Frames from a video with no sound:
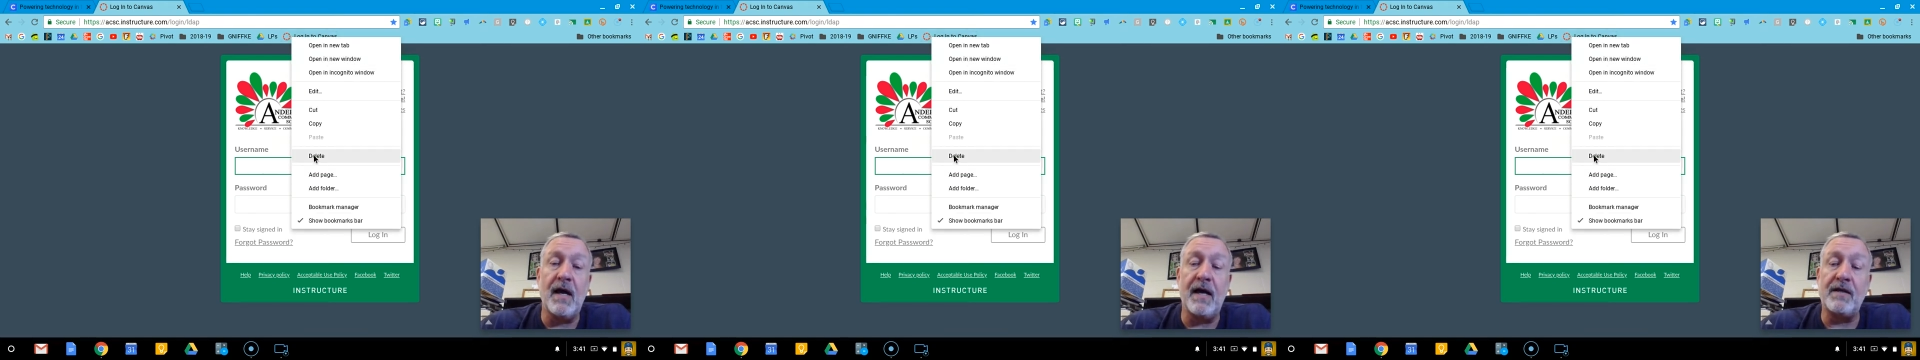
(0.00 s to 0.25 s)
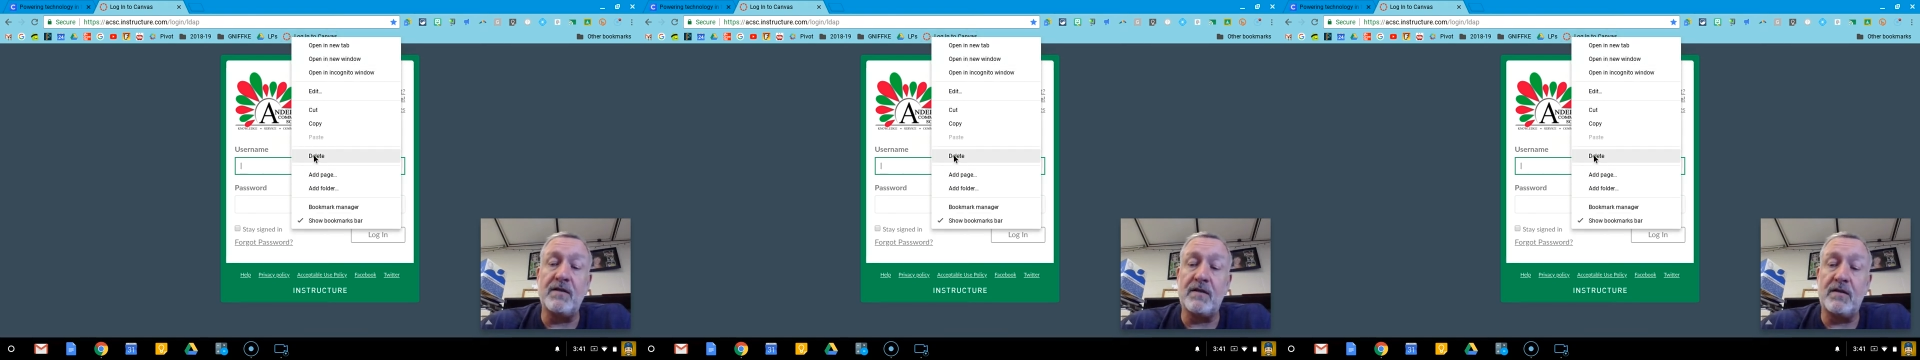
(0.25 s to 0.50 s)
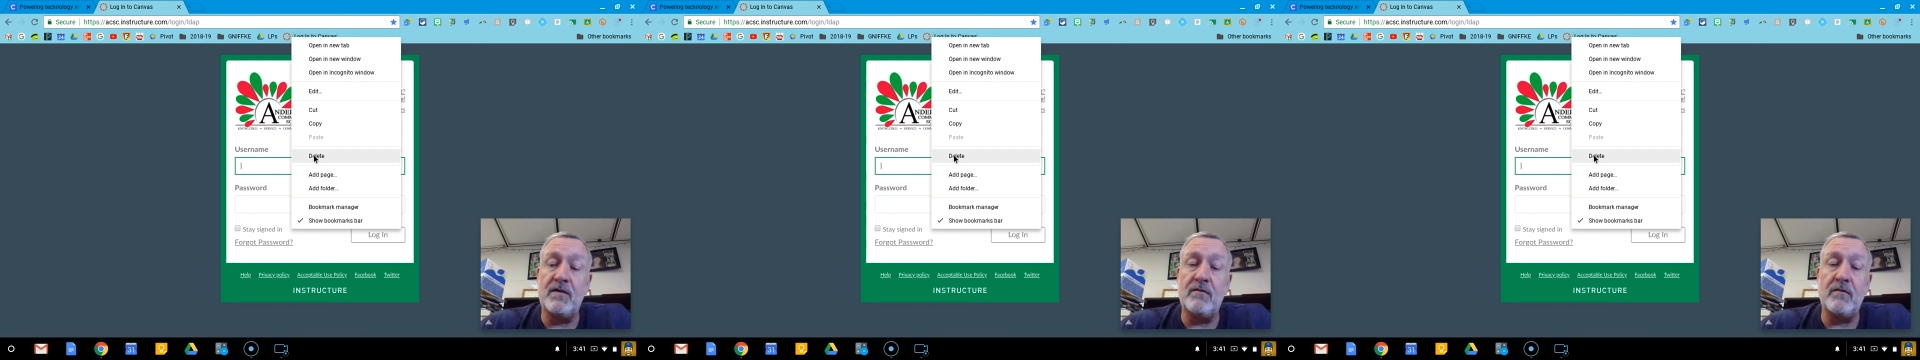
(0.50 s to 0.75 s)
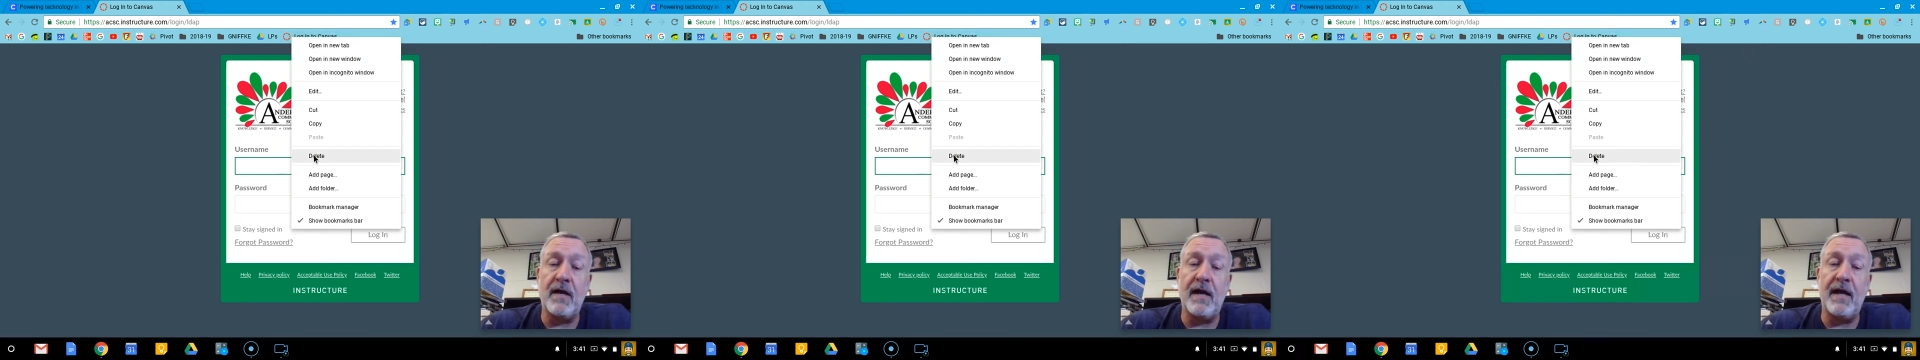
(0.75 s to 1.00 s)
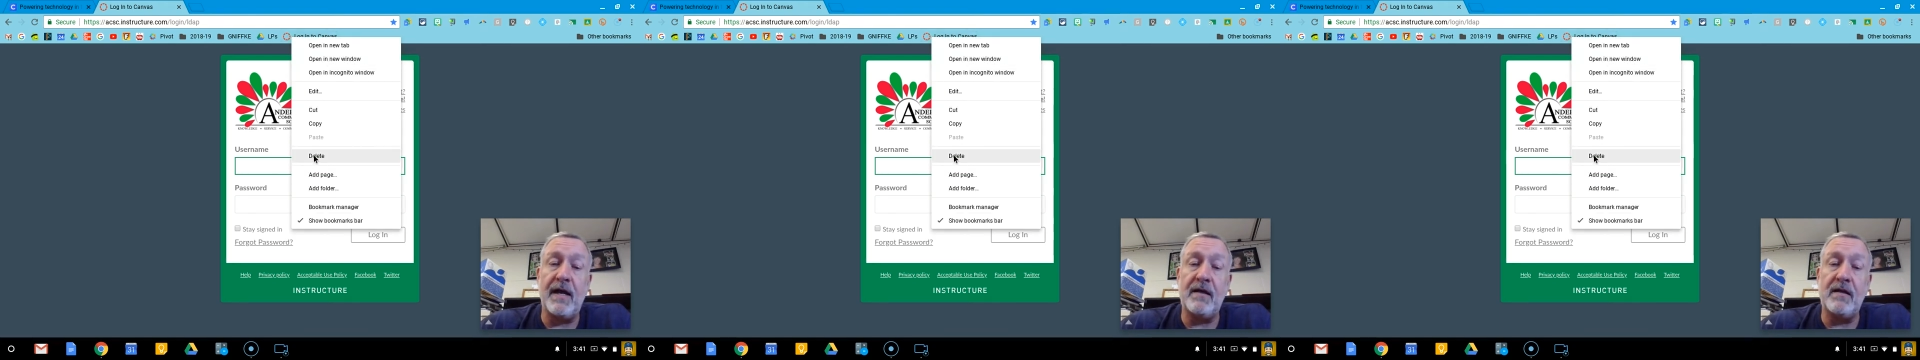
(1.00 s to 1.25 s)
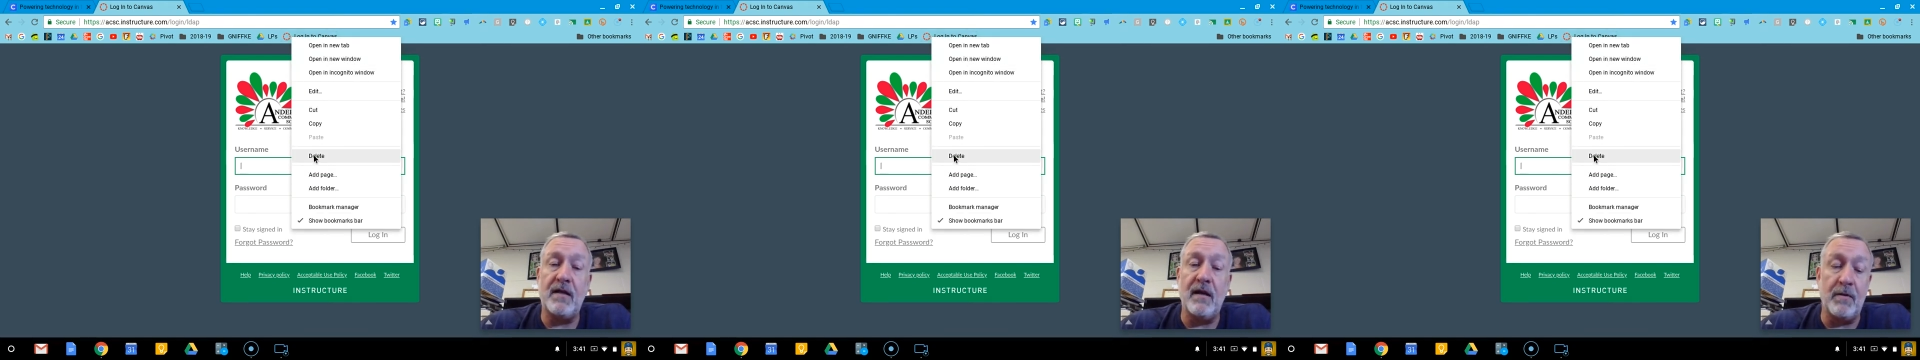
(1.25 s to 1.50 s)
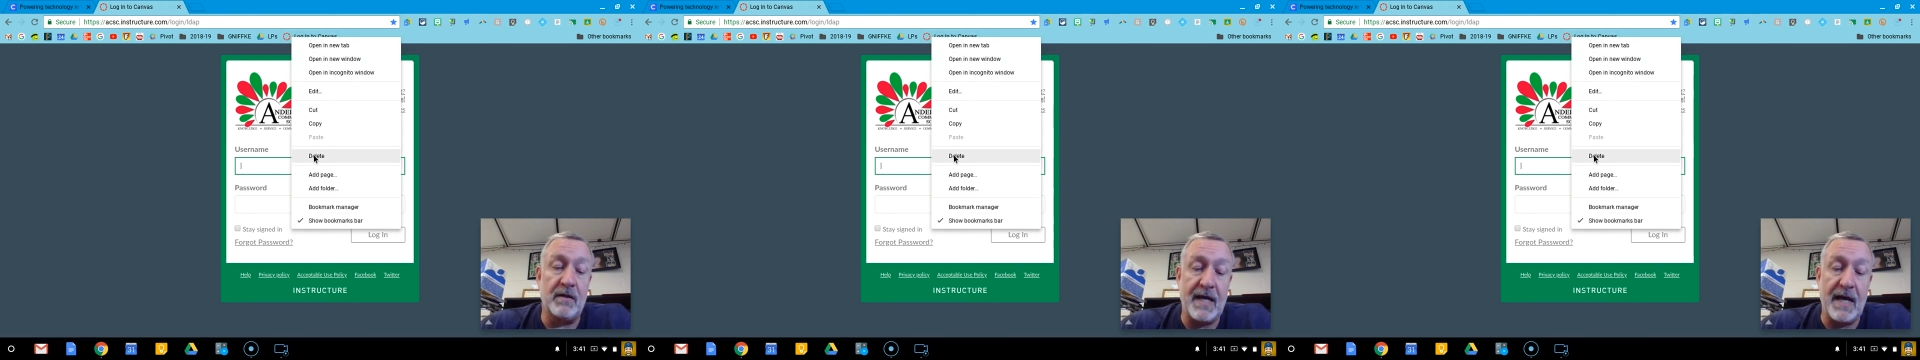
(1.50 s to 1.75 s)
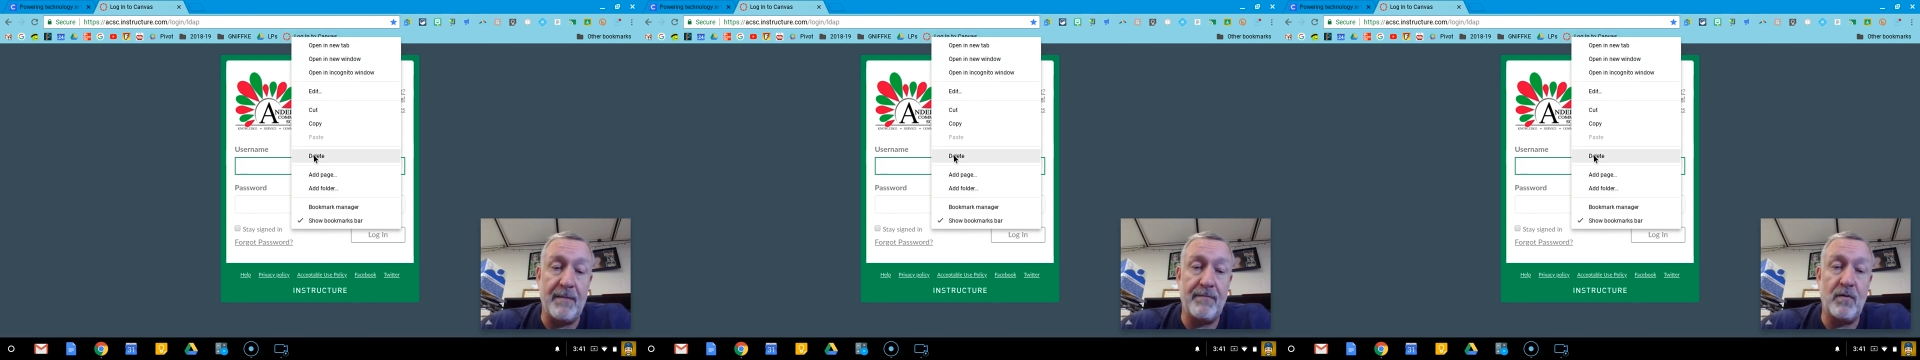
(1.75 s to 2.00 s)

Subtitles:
I just do a double tap